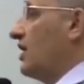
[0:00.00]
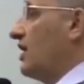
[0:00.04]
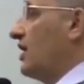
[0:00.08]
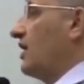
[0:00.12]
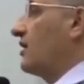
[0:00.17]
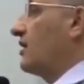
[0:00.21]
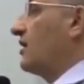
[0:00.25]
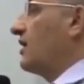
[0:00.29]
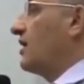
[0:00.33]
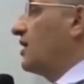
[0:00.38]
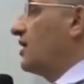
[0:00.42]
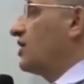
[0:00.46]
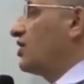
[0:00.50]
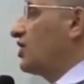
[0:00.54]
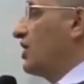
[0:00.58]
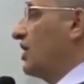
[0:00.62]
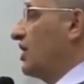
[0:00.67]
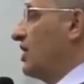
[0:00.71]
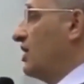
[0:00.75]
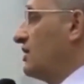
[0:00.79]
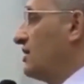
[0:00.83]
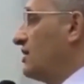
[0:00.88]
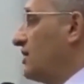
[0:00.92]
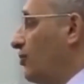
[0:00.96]
around the
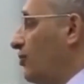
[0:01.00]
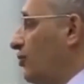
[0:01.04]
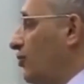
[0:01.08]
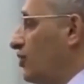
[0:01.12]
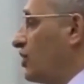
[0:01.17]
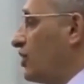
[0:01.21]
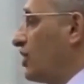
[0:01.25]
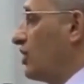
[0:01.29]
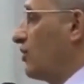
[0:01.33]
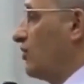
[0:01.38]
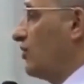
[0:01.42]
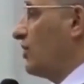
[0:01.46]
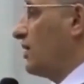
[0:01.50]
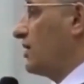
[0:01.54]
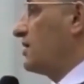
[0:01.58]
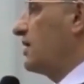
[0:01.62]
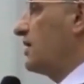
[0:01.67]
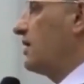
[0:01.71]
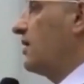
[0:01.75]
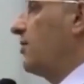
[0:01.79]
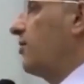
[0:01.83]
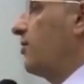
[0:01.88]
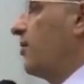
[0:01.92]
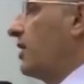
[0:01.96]
neck and a ring on the
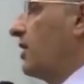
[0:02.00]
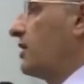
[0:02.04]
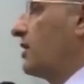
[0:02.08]
finger.